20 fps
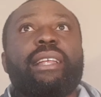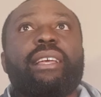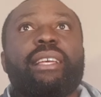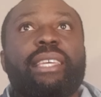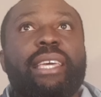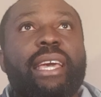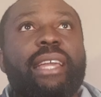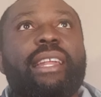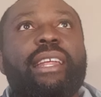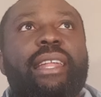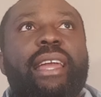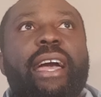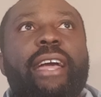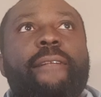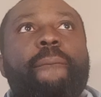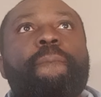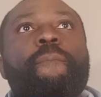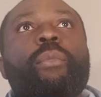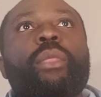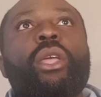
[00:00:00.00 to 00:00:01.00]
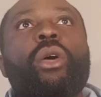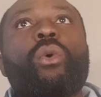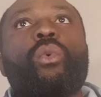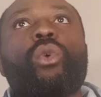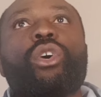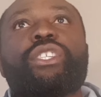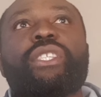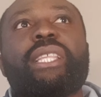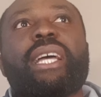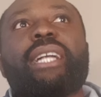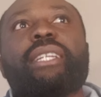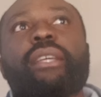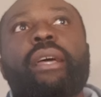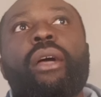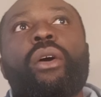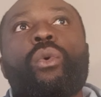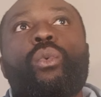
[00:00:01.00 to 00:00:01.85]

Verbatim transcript: Canaanite, was that